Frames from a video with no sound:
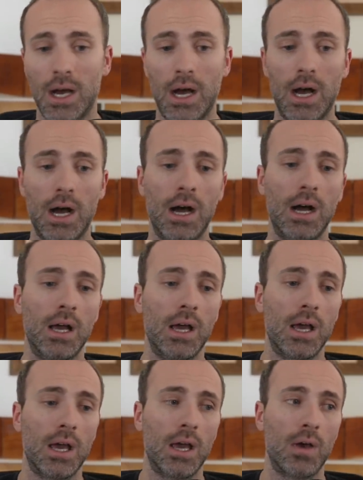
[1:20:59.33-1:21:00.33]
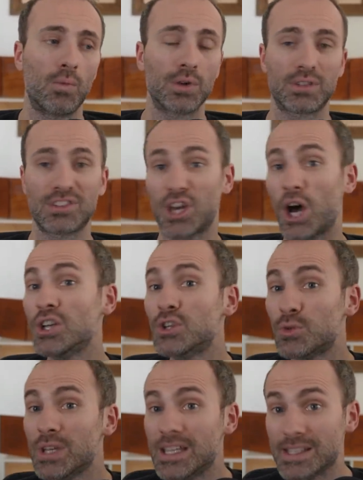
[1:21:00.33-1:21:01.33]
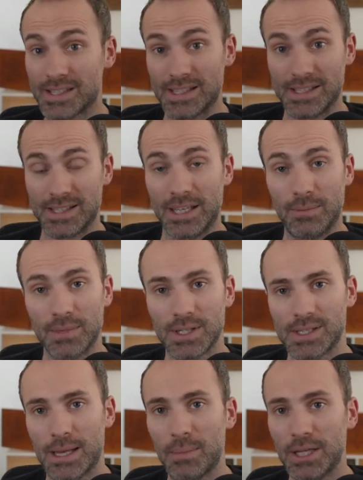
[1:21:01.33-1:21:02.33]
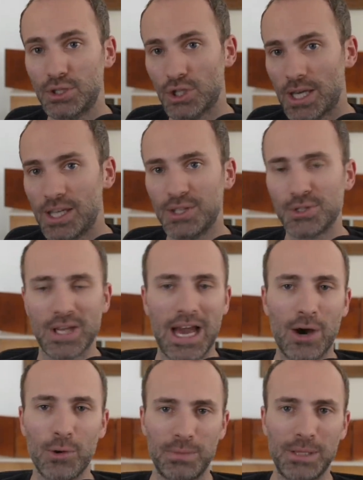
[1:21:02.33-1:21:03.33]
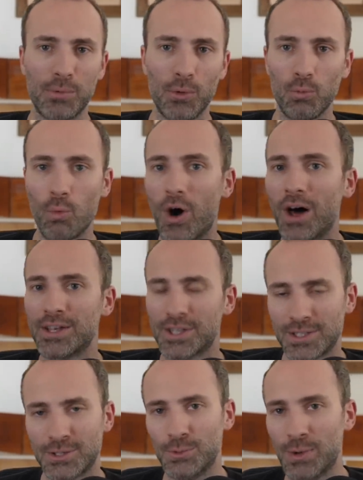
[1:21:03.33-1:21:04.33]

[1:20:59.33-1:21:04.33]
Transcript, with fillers: Uh, what country is this in because that might change how people want